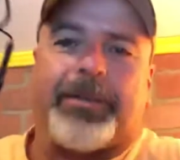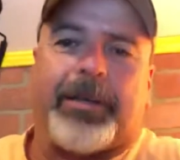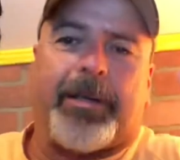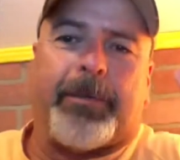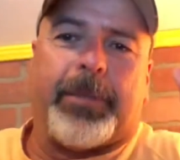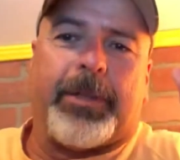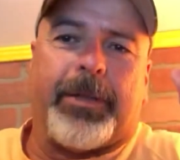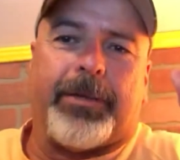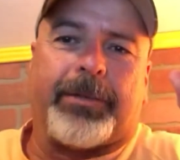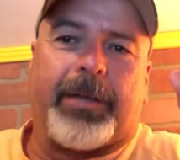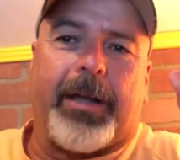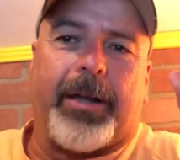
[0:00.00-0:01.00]
come in this
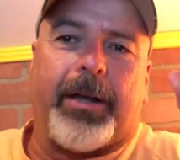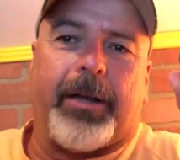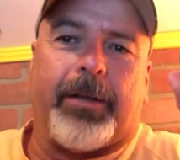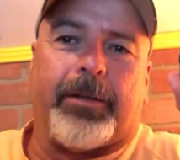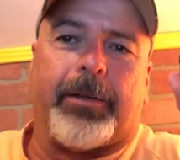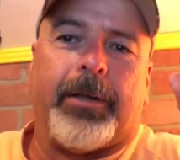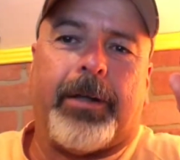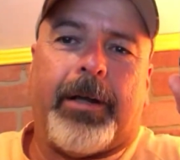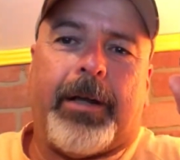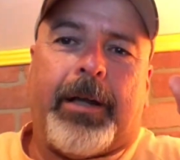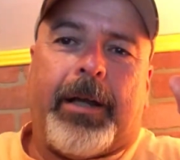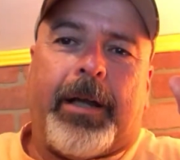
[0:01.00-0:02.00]
kind of color
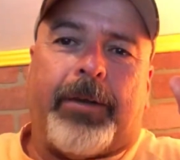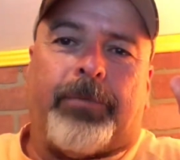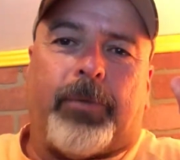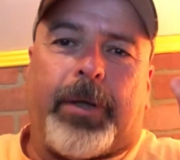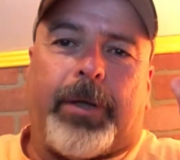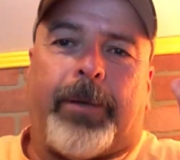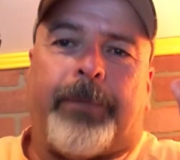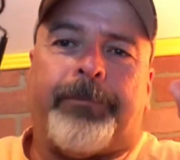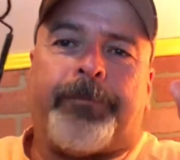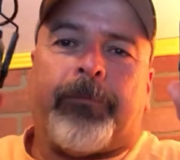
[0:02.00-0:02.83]
as well.